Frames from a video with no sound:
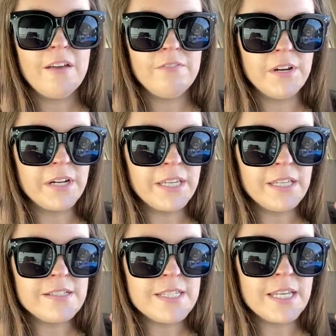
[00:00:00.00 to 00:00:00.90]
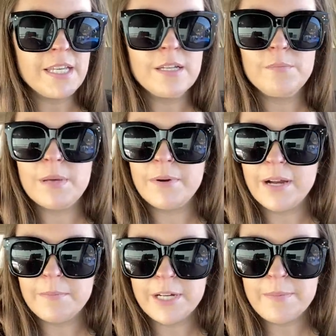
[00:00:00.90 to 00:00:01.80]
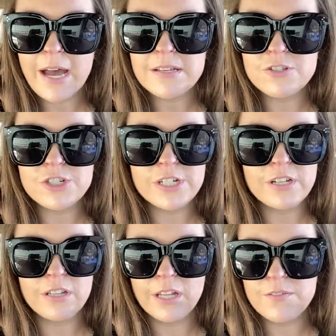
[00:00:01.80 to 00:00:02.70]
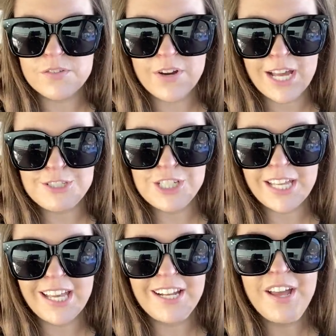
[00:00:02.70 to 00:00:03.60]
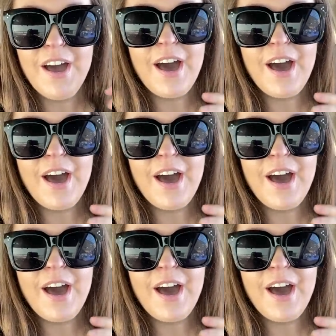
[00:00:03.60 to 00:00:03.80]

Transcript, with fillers: Very easy. My primary passenger loves fried chicken.